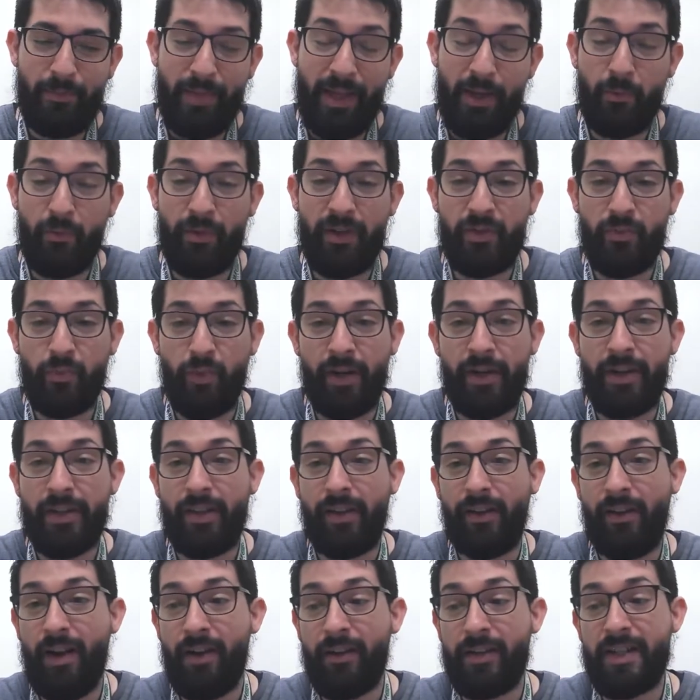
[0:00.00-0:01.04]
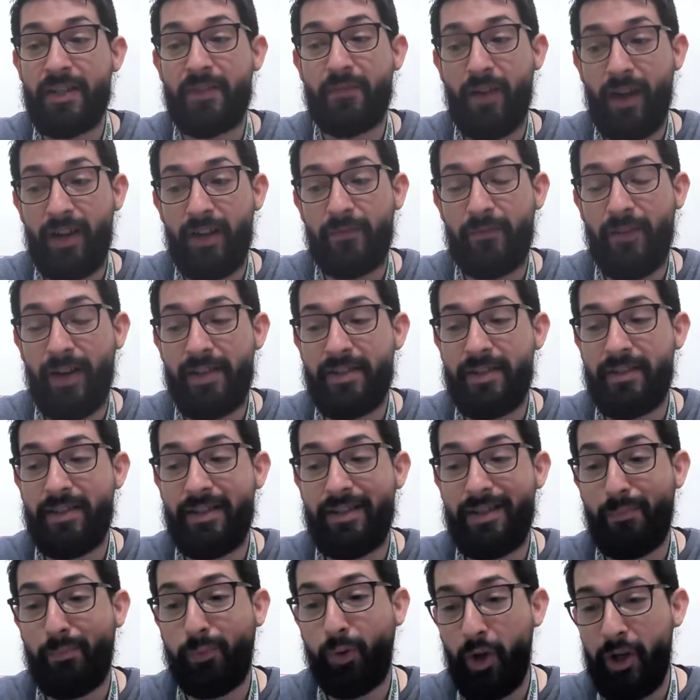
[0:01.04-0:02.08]
it was one of the longest firefights of
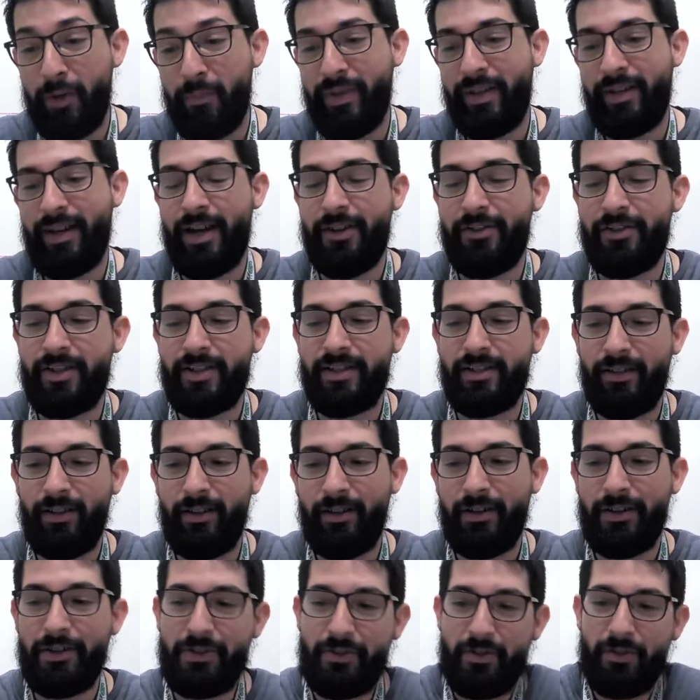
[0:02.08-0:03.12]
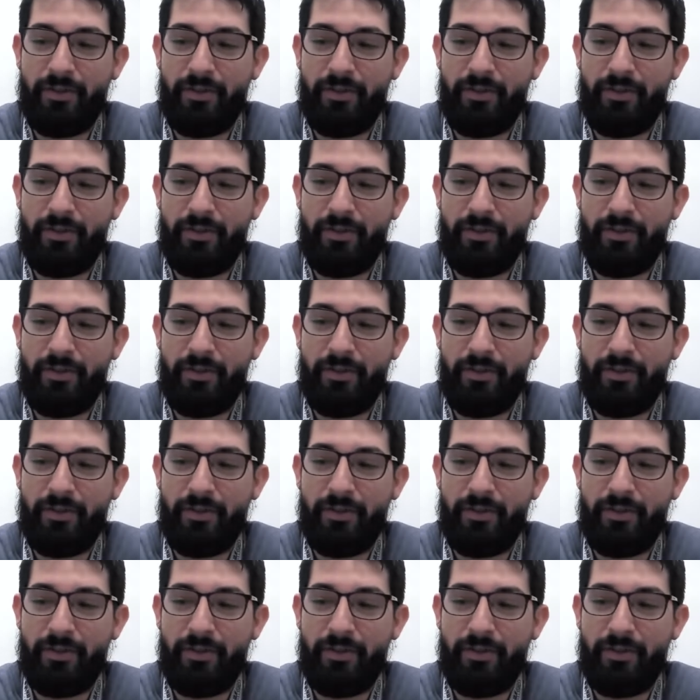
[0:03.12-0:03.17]
the deployment, I just learned.